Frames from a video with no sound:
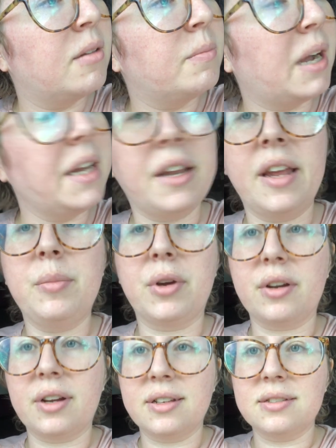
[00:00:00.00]
My
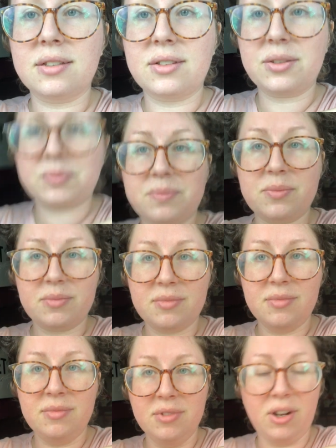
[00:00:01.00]
neighbor is
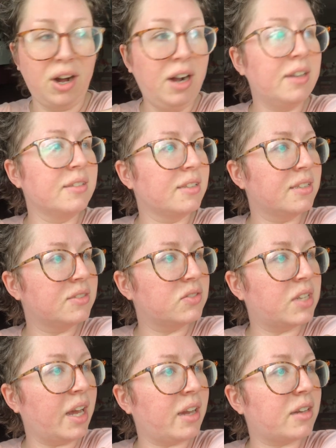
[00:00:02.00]
on his
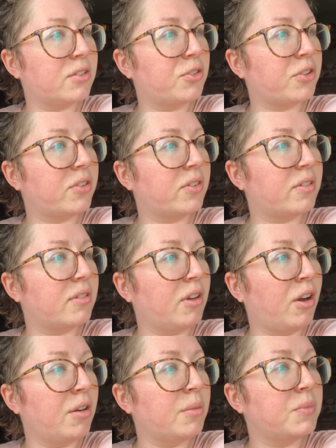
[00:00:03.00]
deck, just
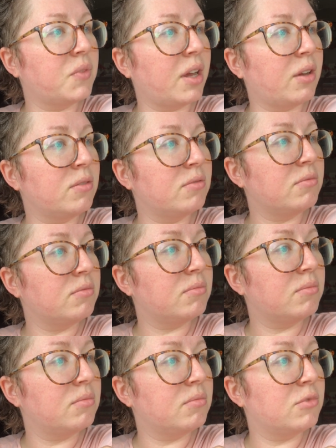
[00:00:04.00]
arms out,
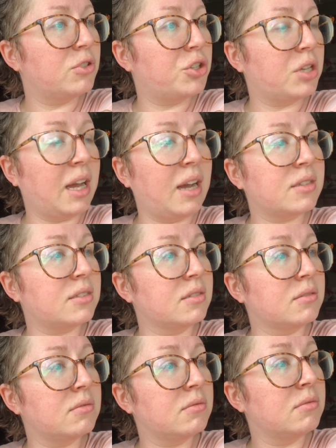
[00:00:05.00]
chillaxing.